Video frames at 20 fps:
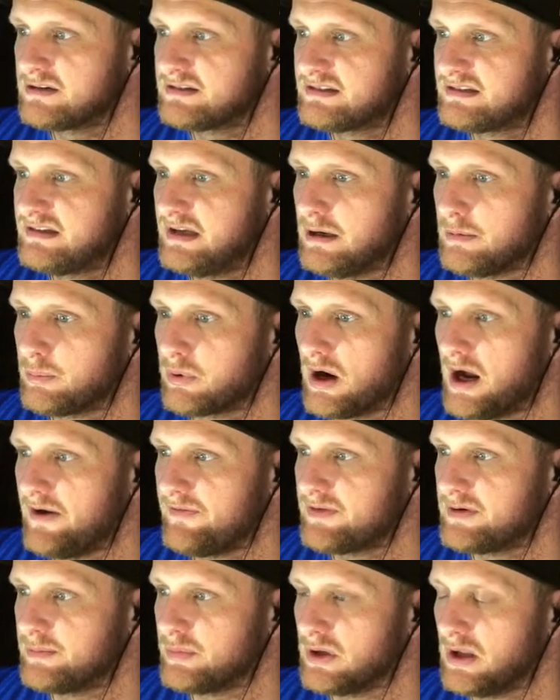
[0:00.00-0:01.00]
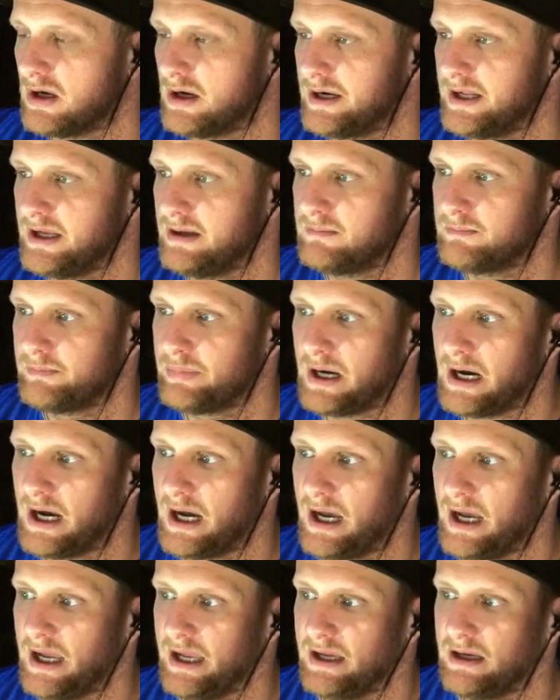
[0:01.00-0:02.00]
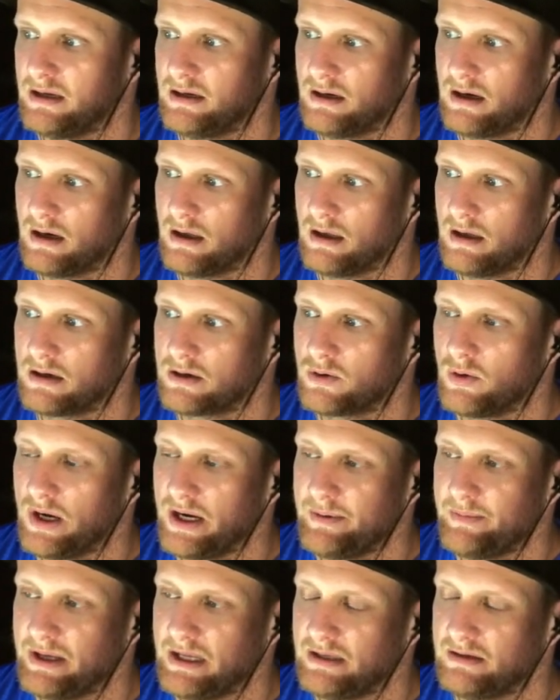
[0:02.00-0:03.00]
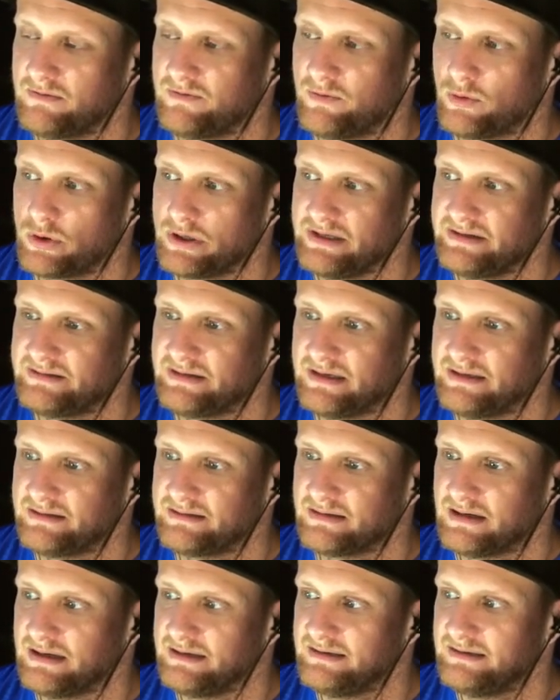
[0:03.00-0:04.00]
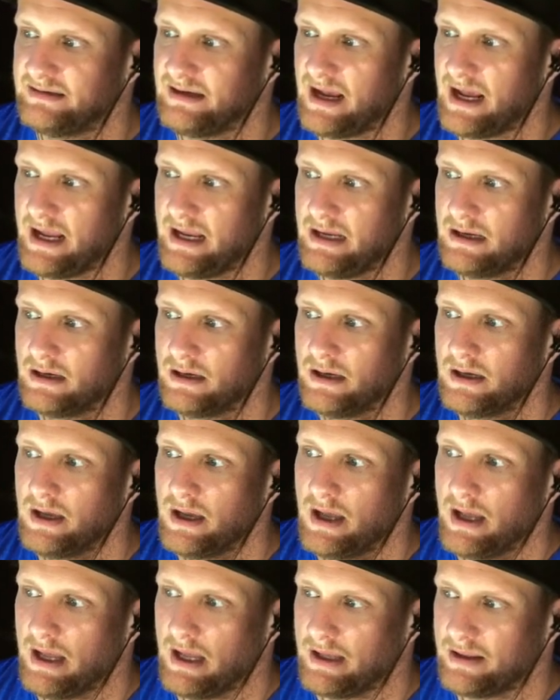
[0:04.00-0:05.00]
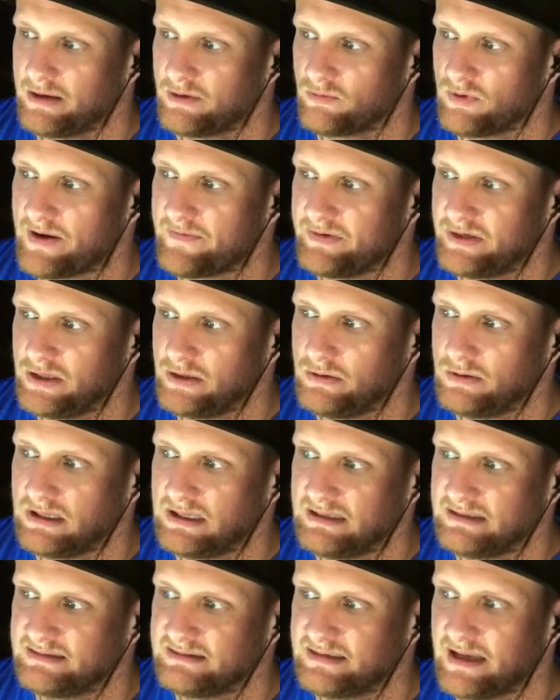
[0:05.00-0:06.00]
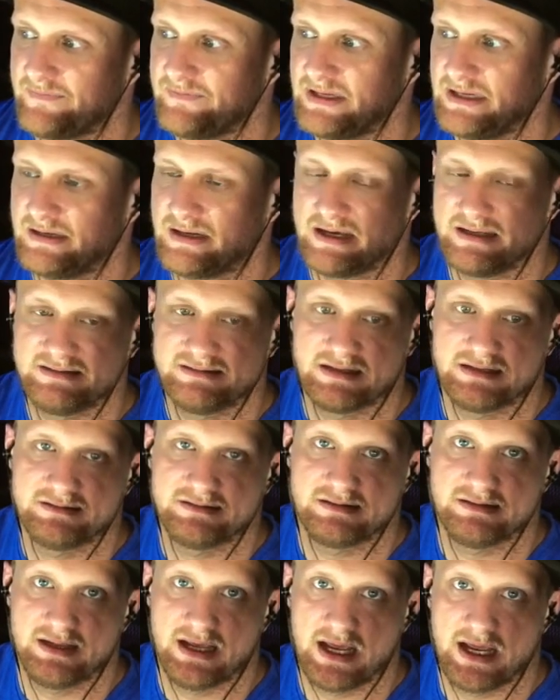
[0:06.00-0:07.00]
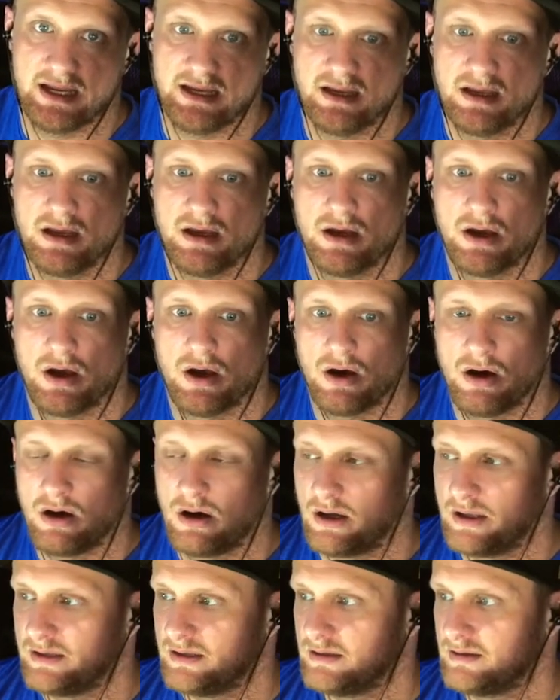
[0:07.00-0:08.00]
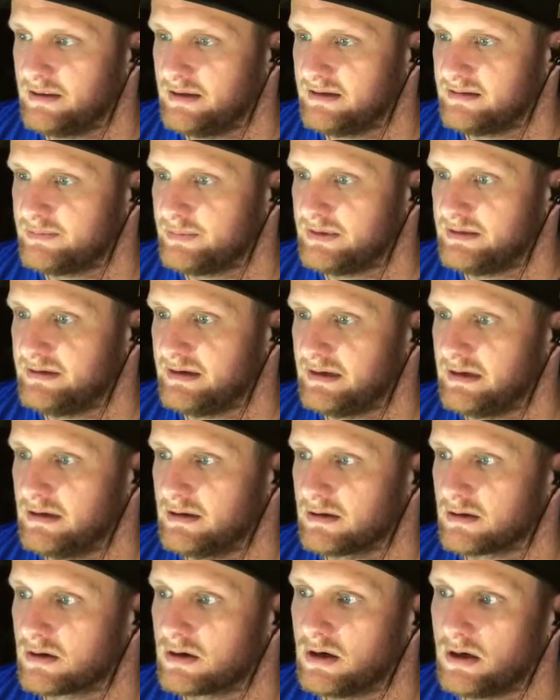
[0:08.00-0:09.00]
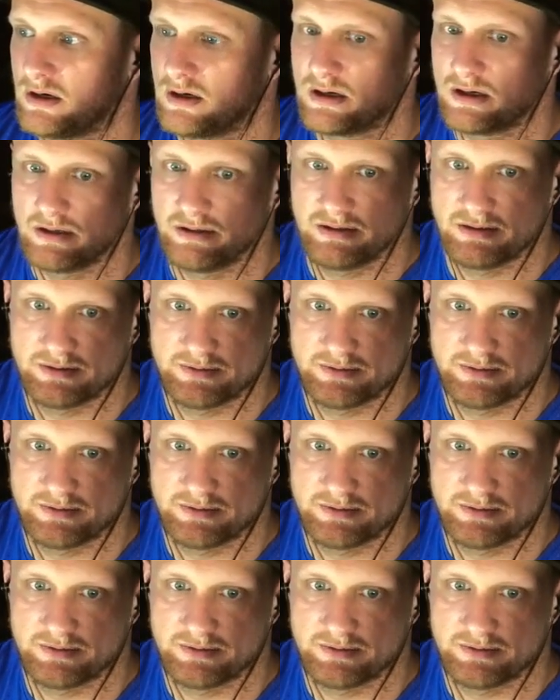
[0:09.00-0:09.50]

still profitable on it by uh, quite a bit, 40 cents a day, and the revenue is 79 cents a day on this particular card.